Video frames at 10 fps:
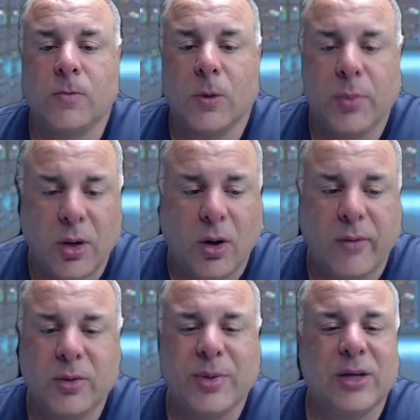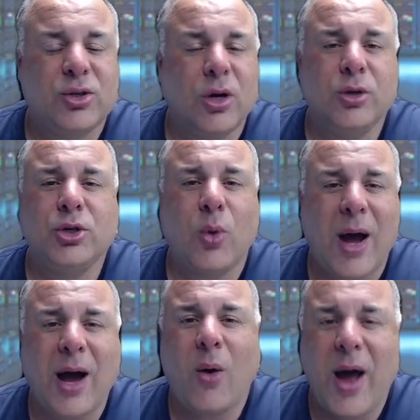Bit Harvest, but that shows you
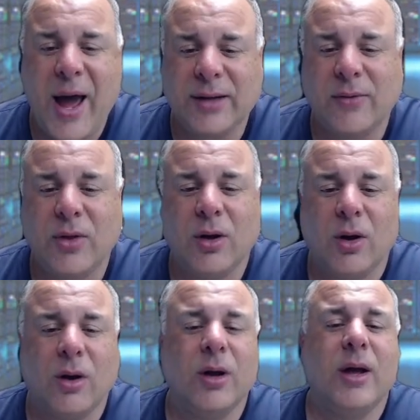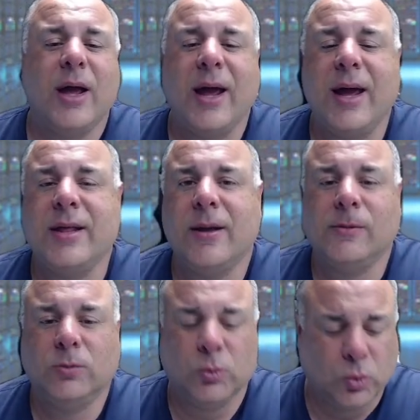how active they are, and
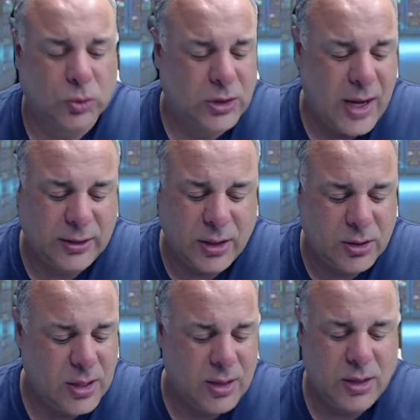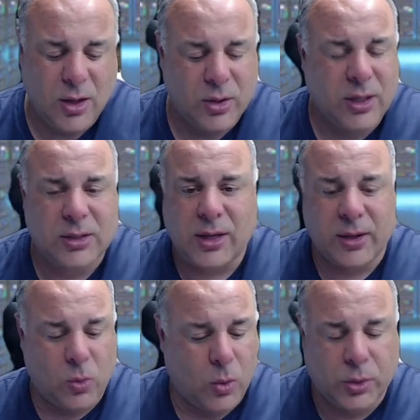that they're sitting, he's
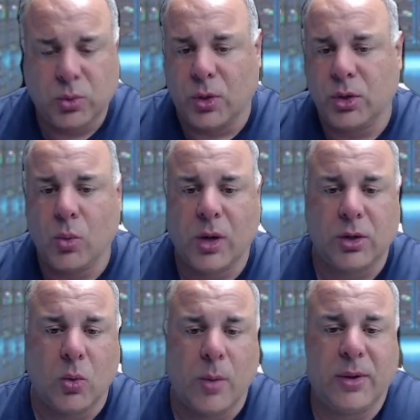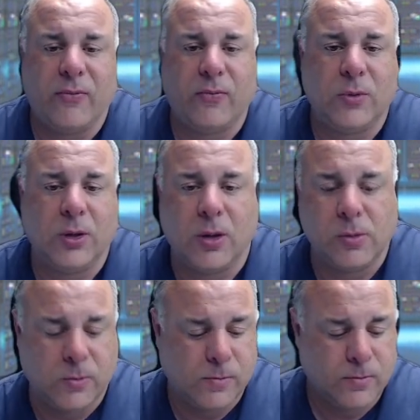like, well, which one you want? You want me
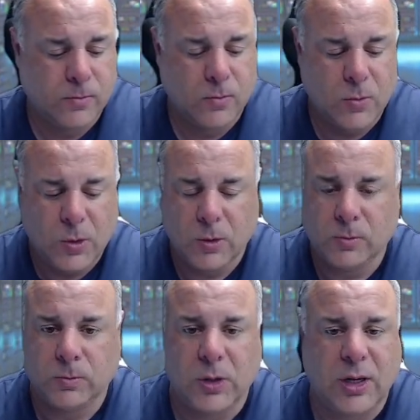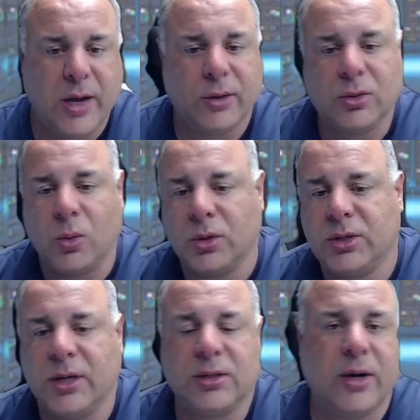to, to gear it towards
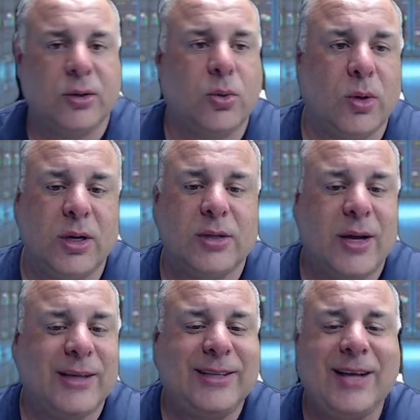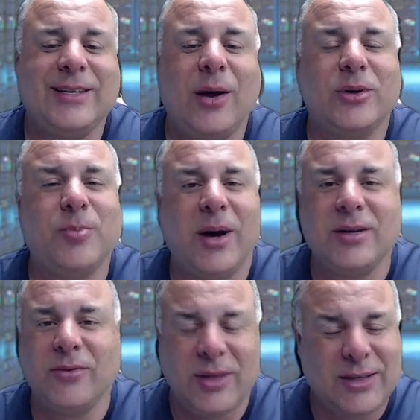this, gear it toward this? That's how
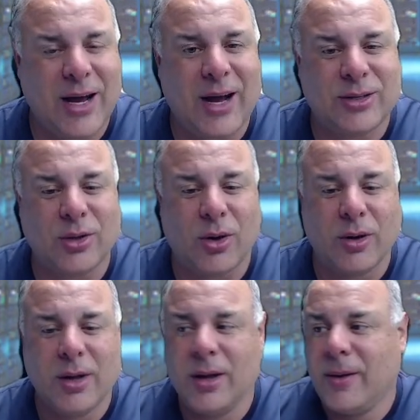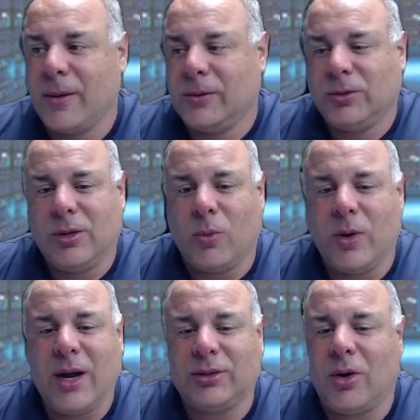responsive these guys are. We're
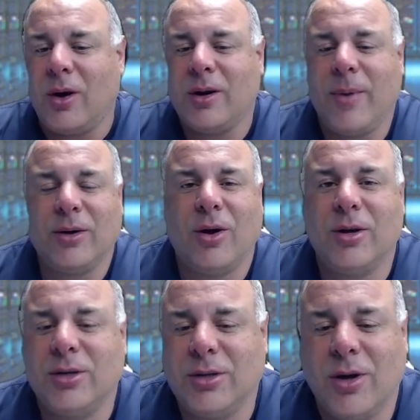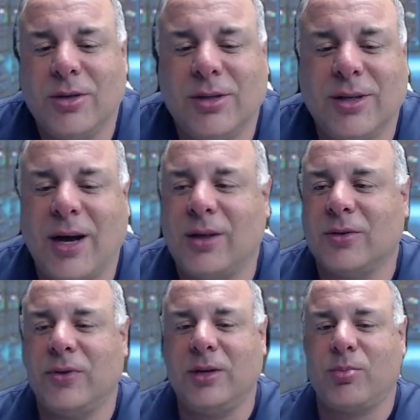not talking about hundreds and hundreds of dollars
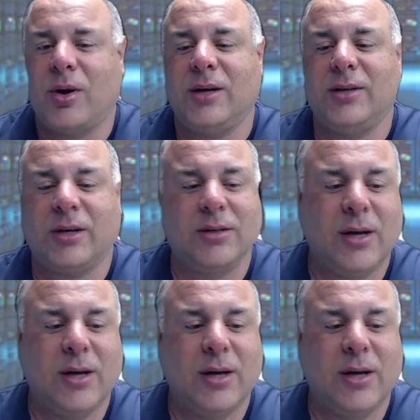for these projects.